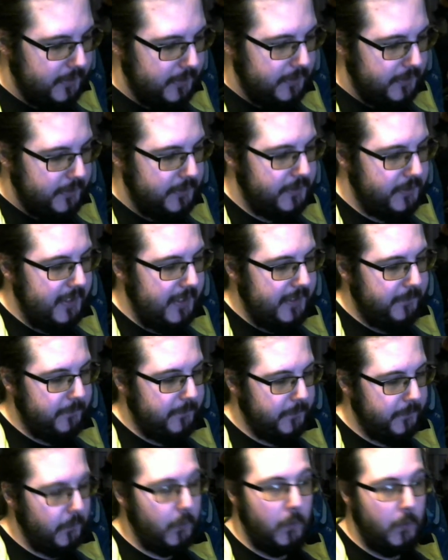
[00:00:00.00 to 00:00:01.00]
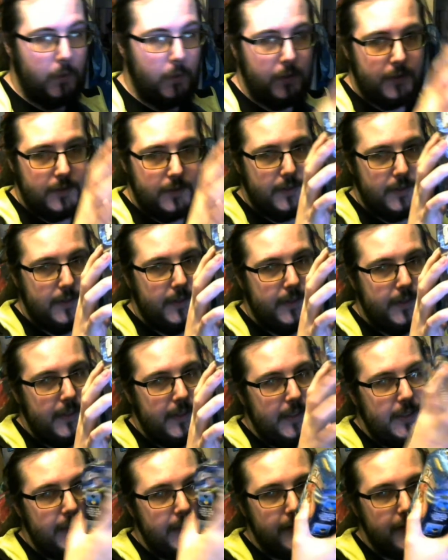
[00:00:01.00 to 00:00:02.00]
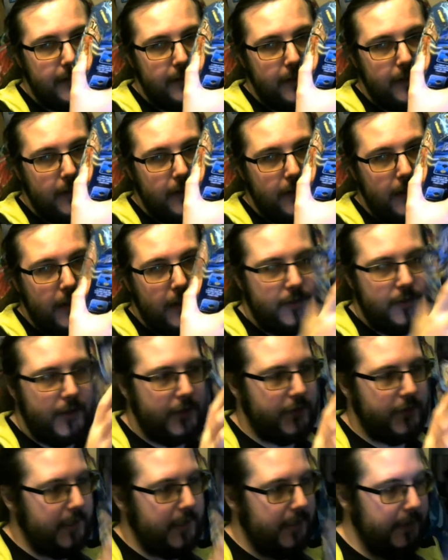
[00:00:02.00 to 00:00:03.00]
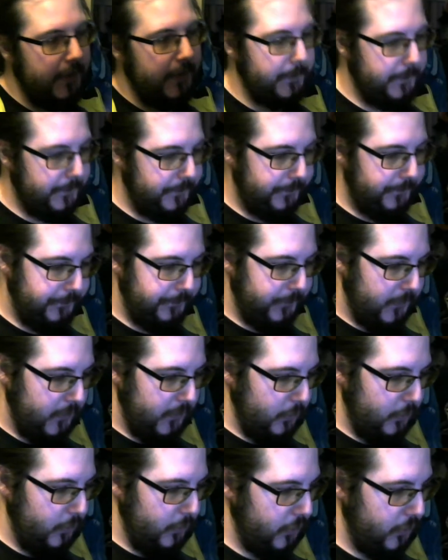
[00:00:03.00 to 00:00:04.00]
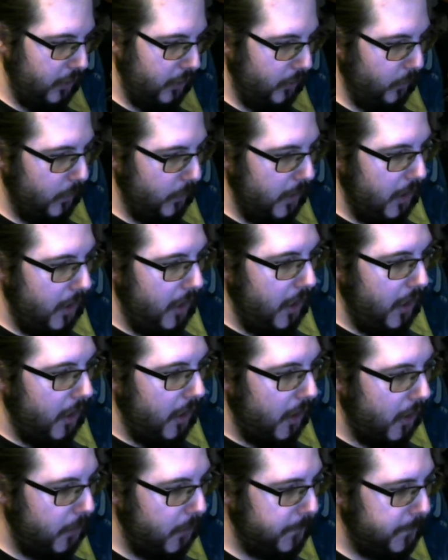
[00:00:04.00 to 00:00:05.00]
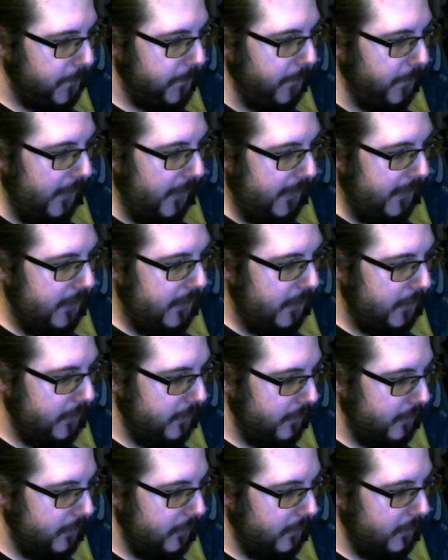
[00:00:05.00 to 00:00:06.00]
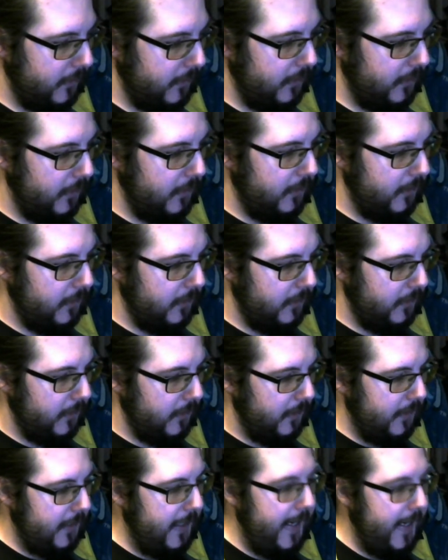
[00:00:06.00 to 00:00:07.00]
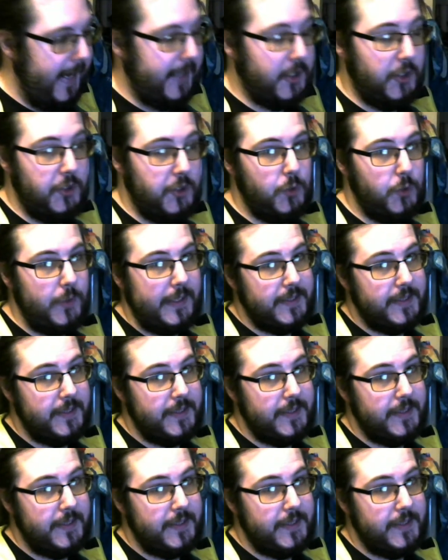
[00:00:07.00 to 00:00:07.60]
Same for these other 3. So hopefully I actually do get